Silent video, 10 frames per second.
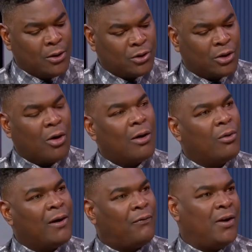start
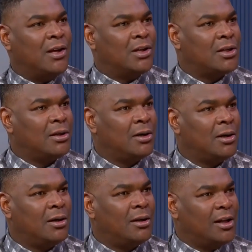where he finished.
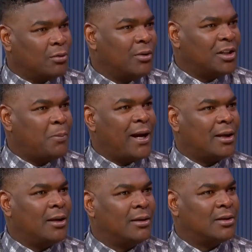Yeah. That's what we're
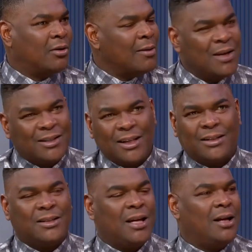expecting. So give me six
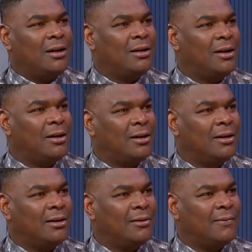or ten.
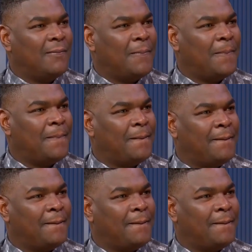Okay. I'm gonna